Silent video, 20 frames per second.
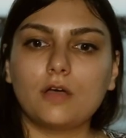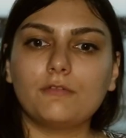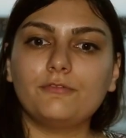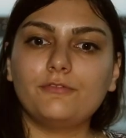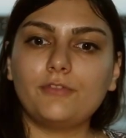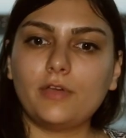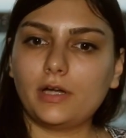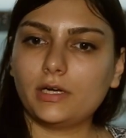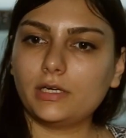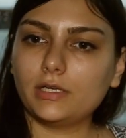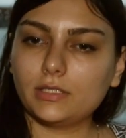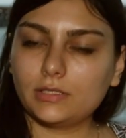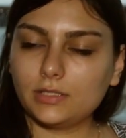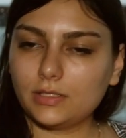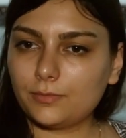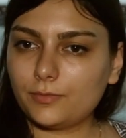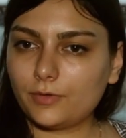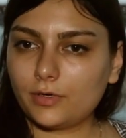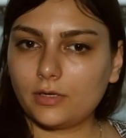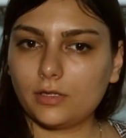Very
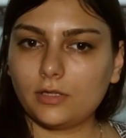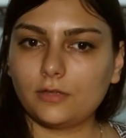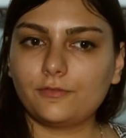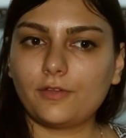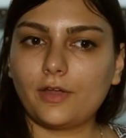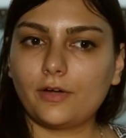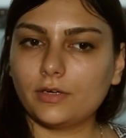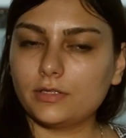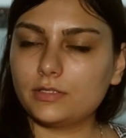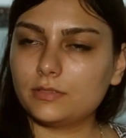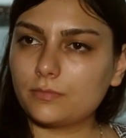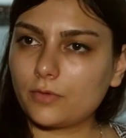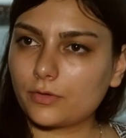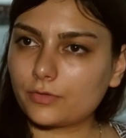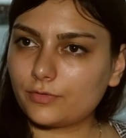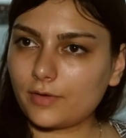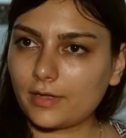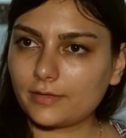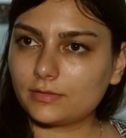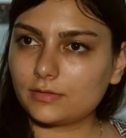liberal, very
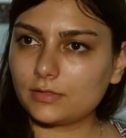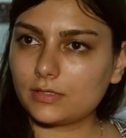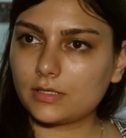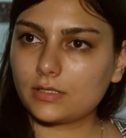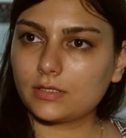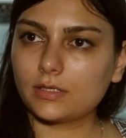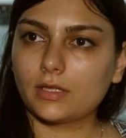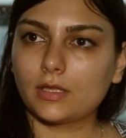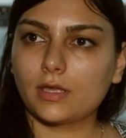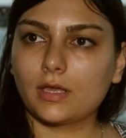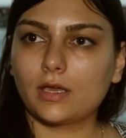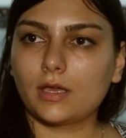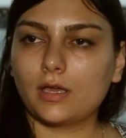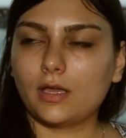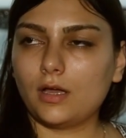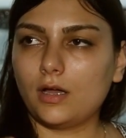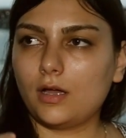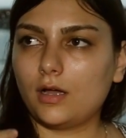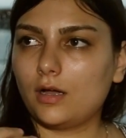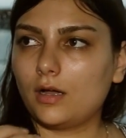democratic.
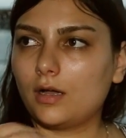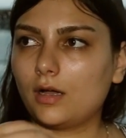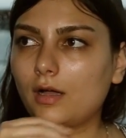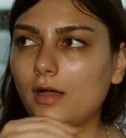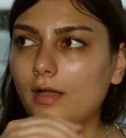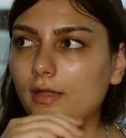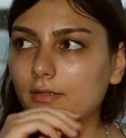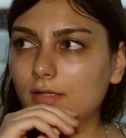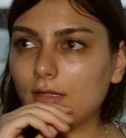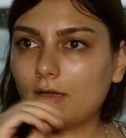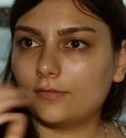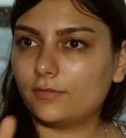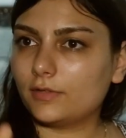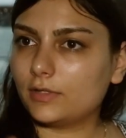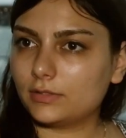Uh, I love